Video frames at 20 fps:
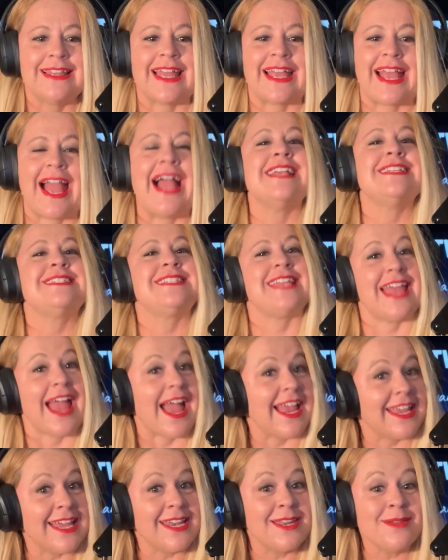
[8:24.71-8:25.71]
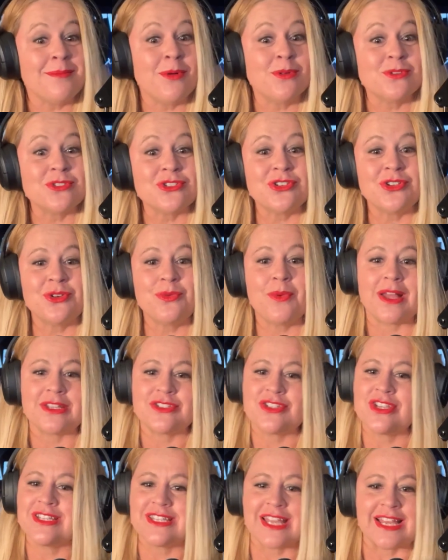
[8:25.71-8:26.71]
I say, I get emotional
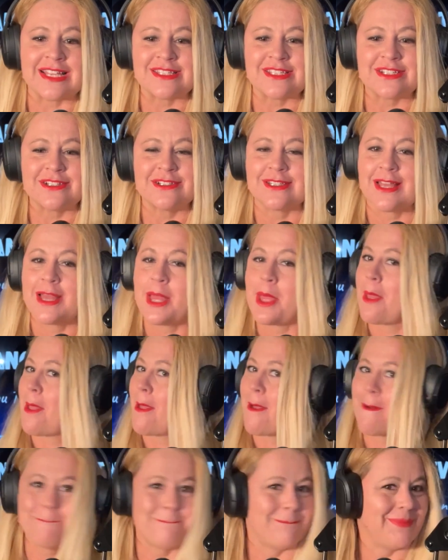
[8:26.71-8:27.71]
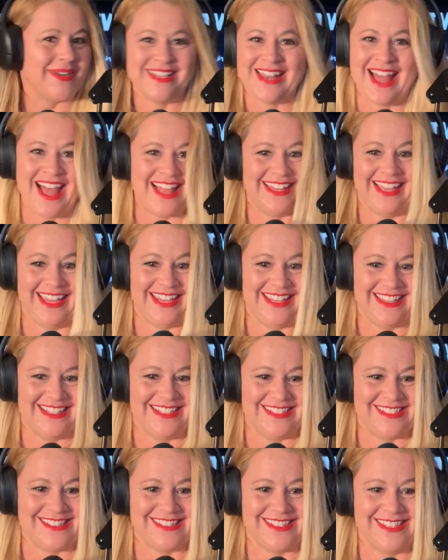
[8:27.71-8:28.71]
watching dancers, but not like
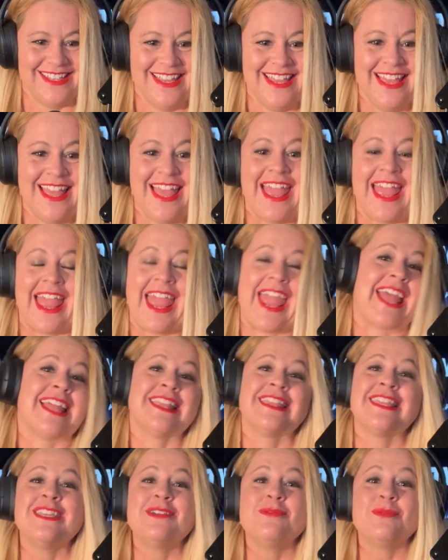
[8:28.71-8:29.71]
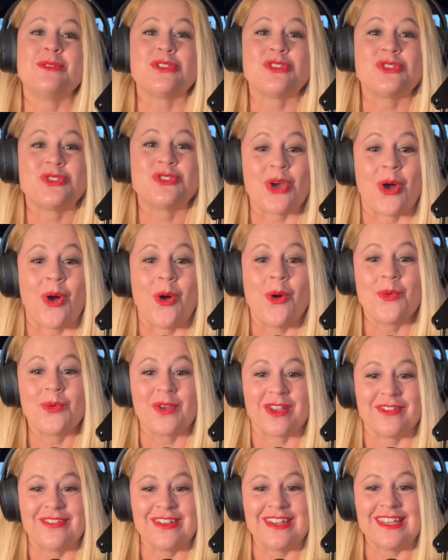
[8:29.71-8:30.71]
this. Anthony was so
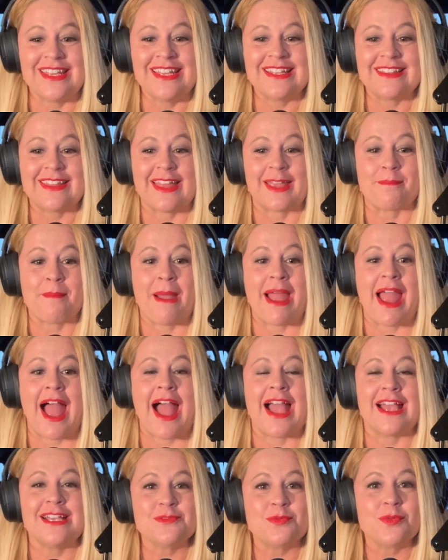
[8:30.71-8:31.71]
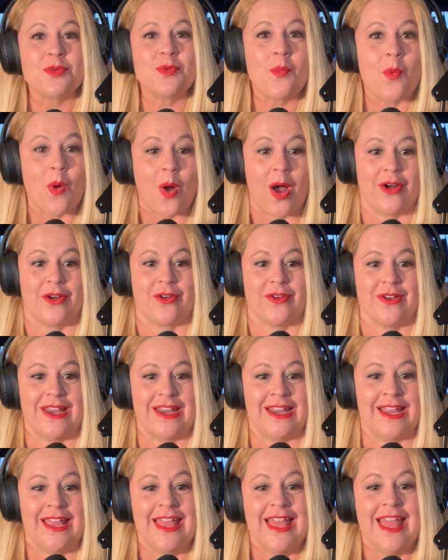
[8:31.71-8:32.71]
riveting, my eyes were watering.
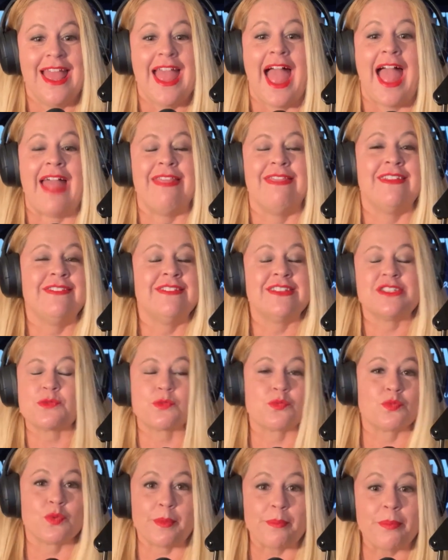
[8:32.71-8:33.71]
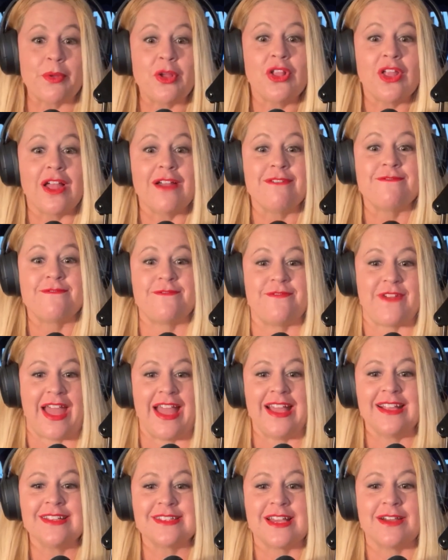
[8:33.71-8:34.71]
And then this ripple
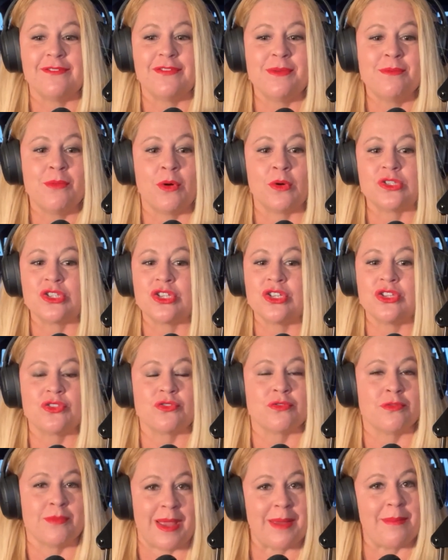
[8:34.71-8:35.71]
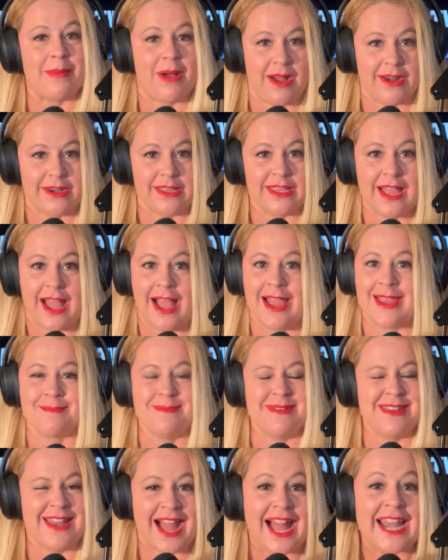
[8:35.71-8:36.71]
effect of emotion through my body, I am
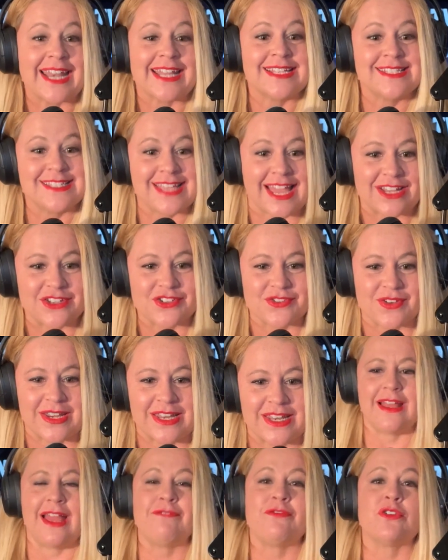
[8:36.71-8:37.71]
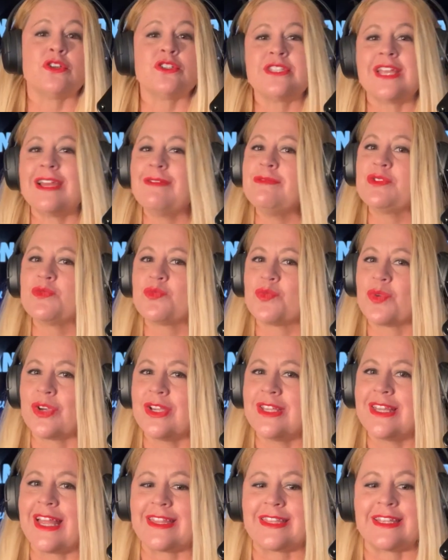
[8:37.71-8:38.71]
not exaggerating. At first I was worried
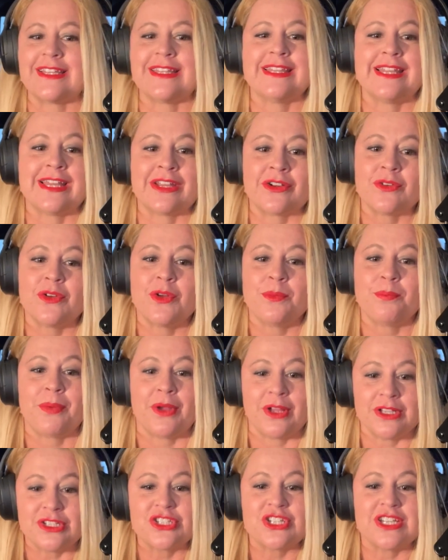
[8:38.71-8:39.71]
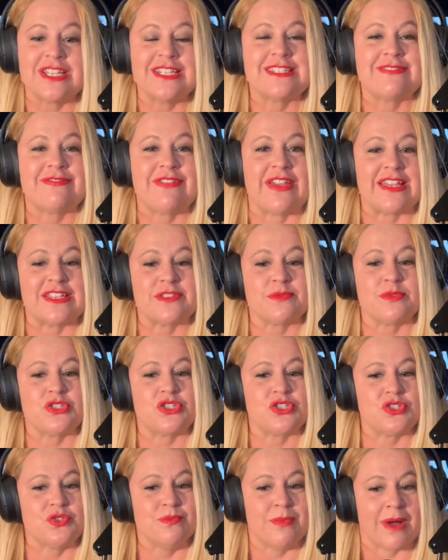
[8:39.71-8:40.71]
that the literal punch to his face was
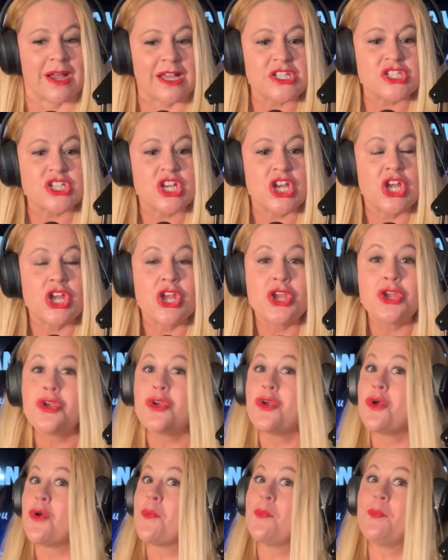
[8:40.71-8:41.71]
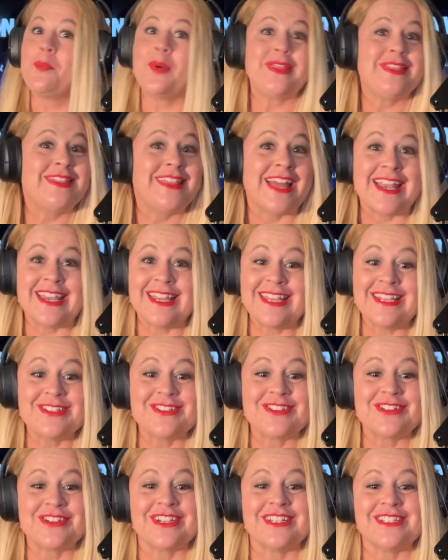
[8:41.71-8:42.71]
too much, but then he
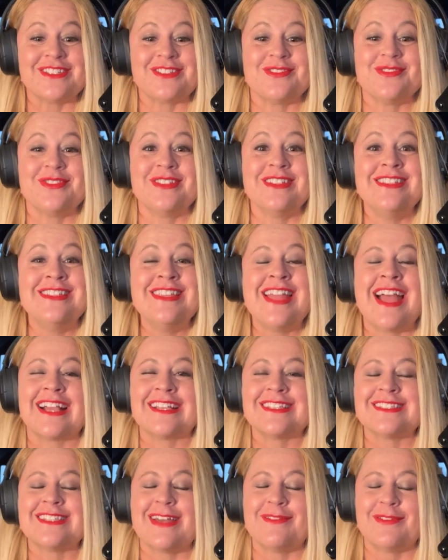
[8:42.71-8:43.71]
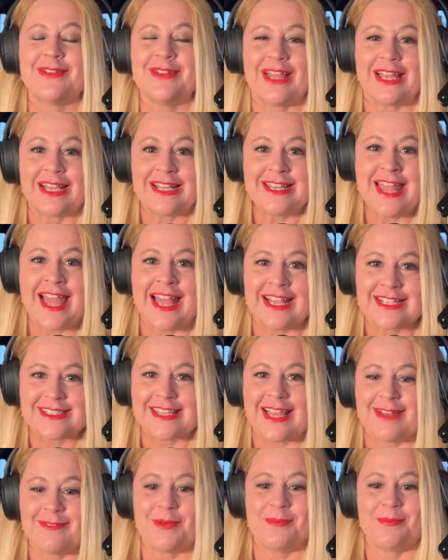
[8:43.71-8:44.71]
took it to the next level, next
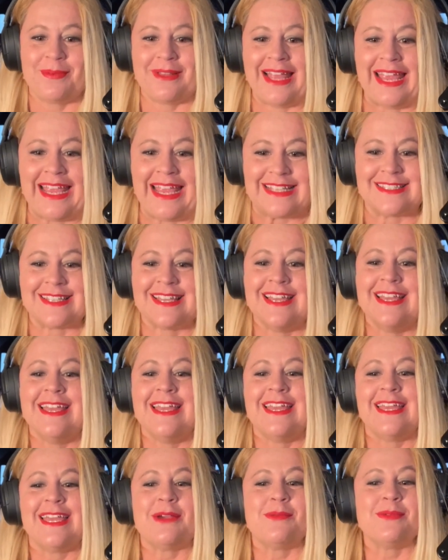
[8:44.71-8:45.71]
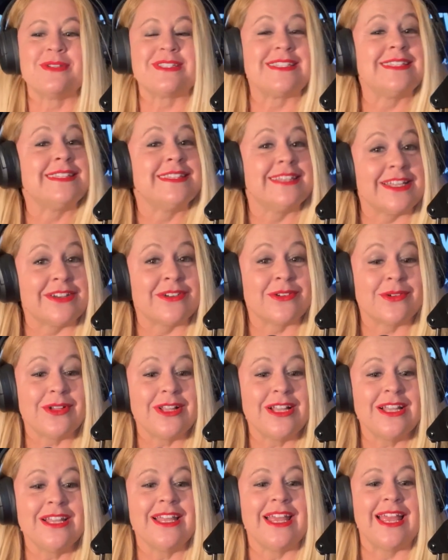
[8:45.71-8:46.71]
level, please. It was
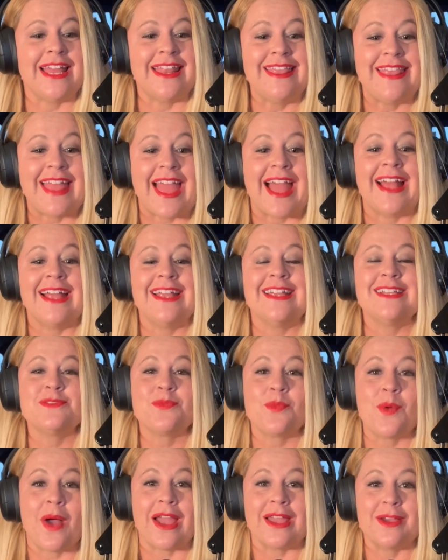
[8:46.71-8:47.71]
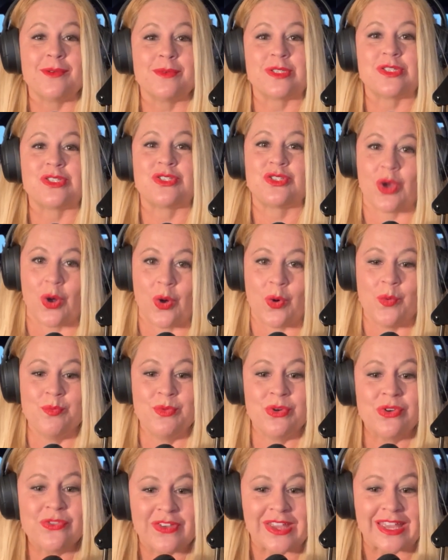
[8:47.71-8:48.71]
literal, and that is why it was so
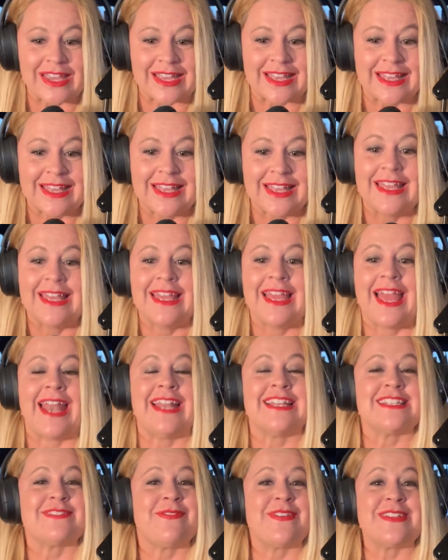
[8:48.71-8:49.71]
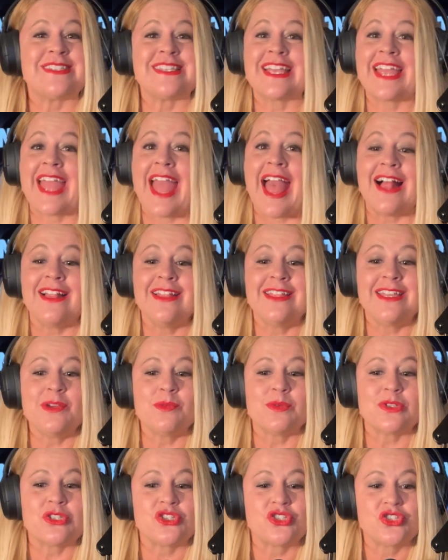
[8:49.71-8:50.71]
moving. And his physicality
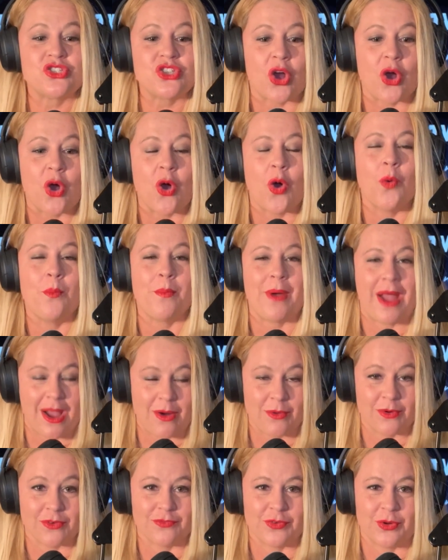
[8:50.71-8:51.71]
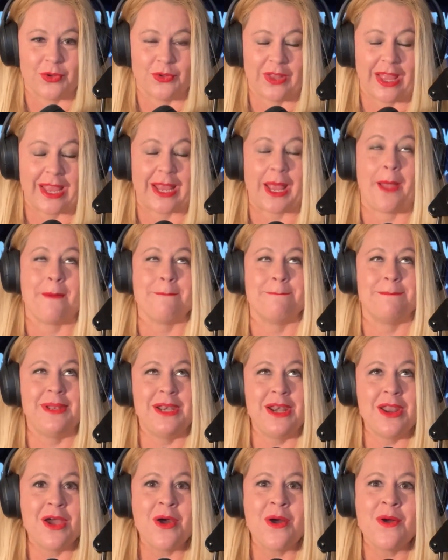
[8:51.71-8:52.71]
was so powerful.
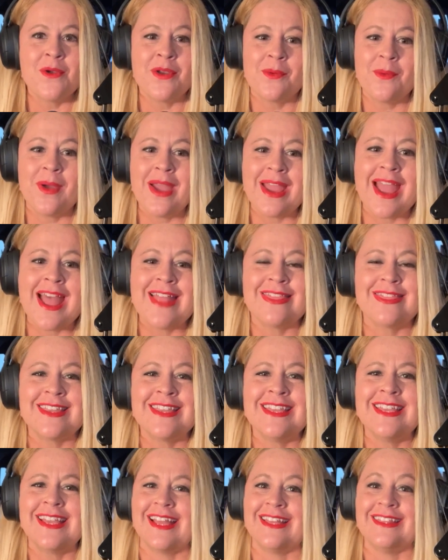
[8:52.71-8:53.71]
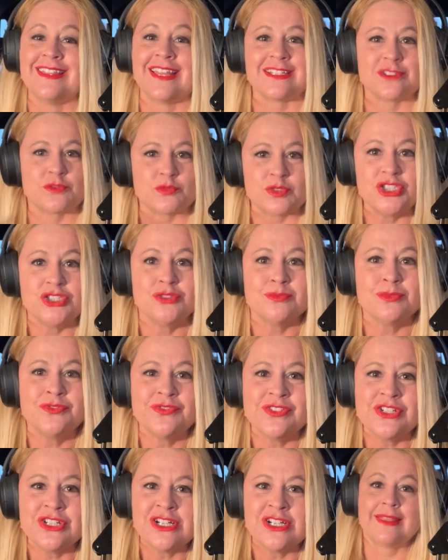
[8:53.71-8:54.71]
Blown away, Anthony, and that's why you're
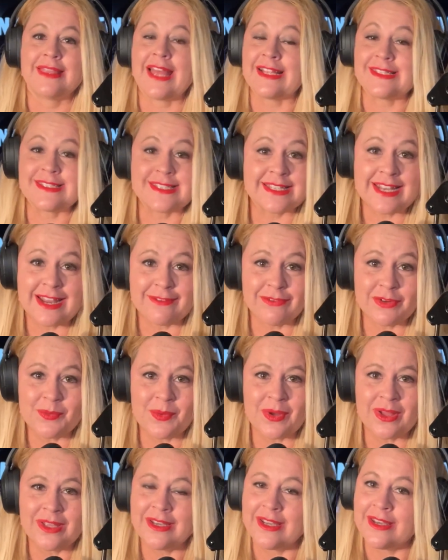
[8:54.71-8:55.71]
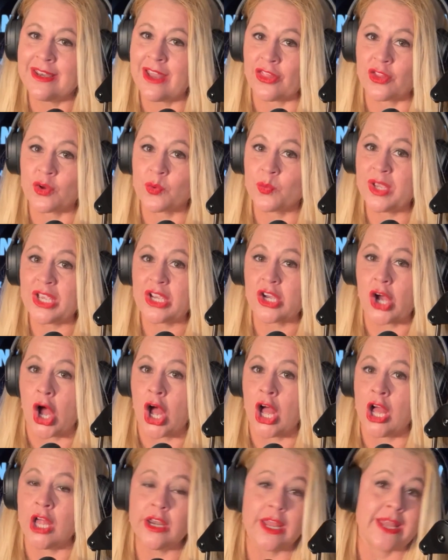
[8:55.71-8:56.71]
moving on. That's it, everyone. Another week
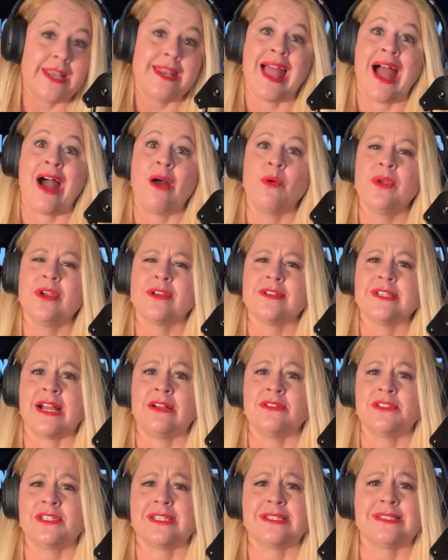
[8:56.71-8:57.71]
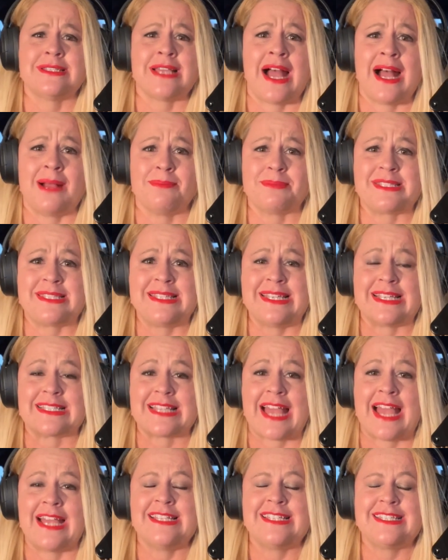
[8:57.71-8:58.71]
on, and now we are down to the top 6.
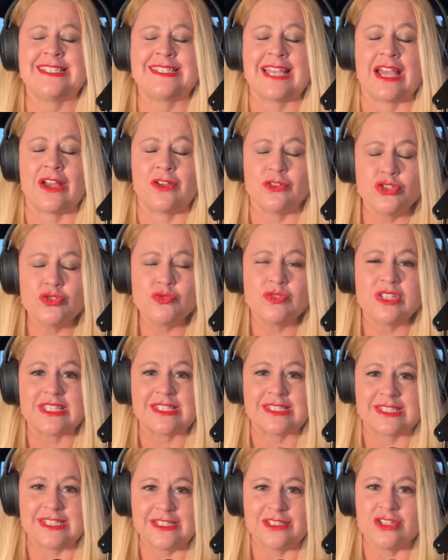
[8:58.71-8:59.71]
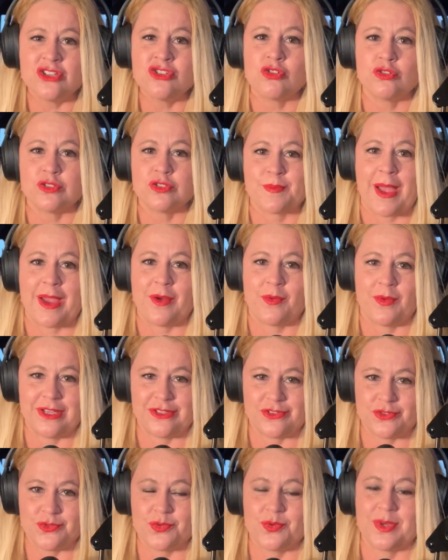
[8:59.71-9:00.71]
I tell you, the season goes by way
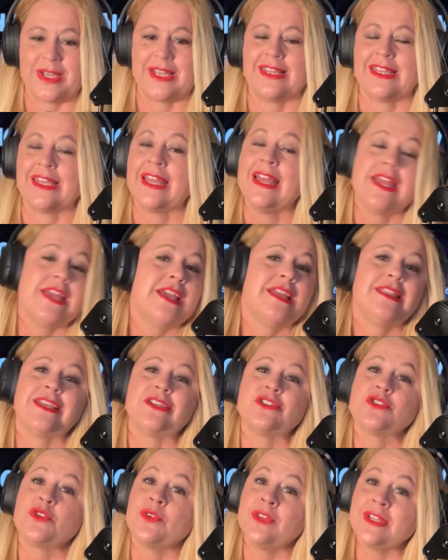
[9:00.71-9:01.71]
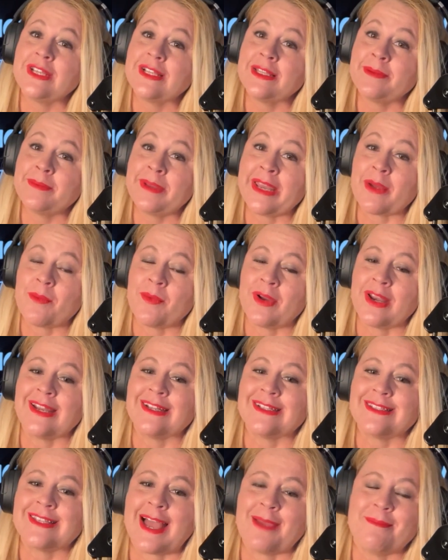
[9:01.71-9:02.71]
too quickly. They should only eliminate 1 at
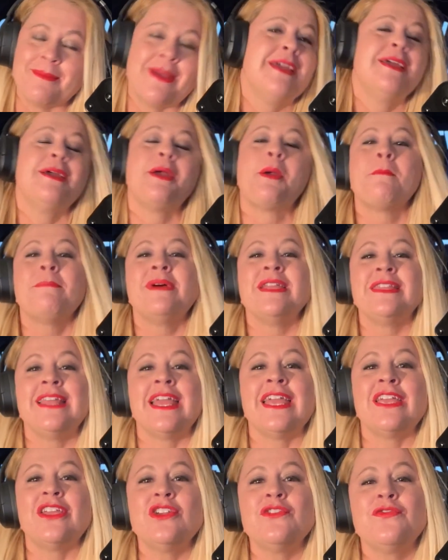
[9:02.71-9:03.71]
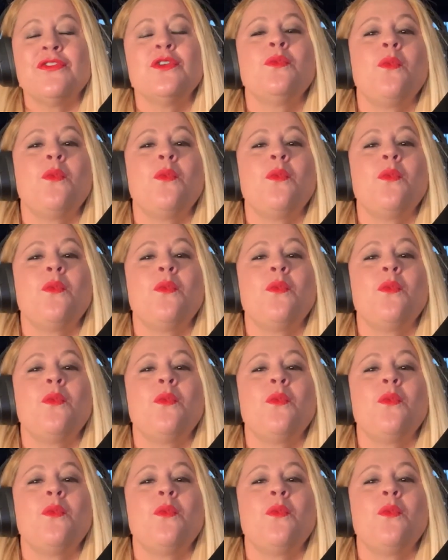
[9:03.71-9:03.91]
a time. But thank you for